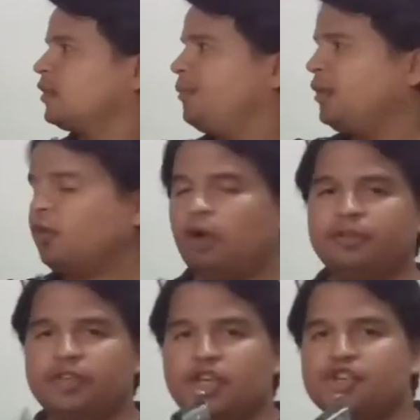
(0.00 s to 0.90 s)

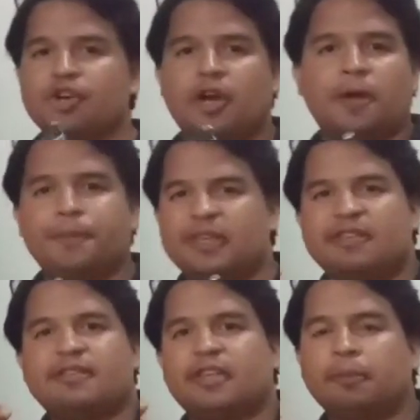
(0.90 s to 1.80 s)
because E sharp is the
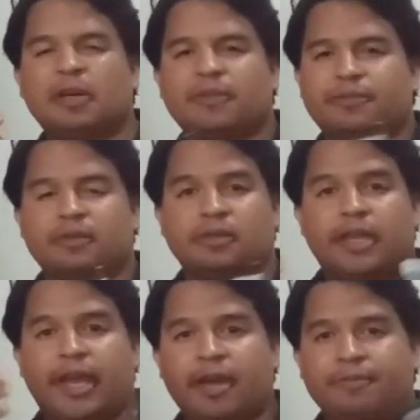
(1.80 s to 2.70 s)
same as
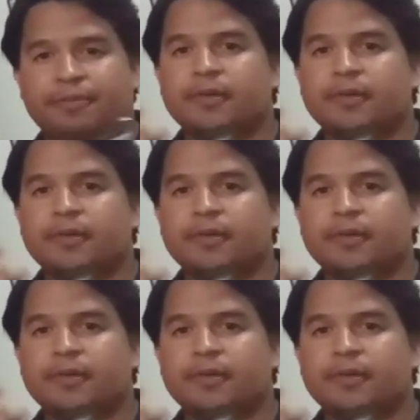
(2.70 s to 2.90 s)
F.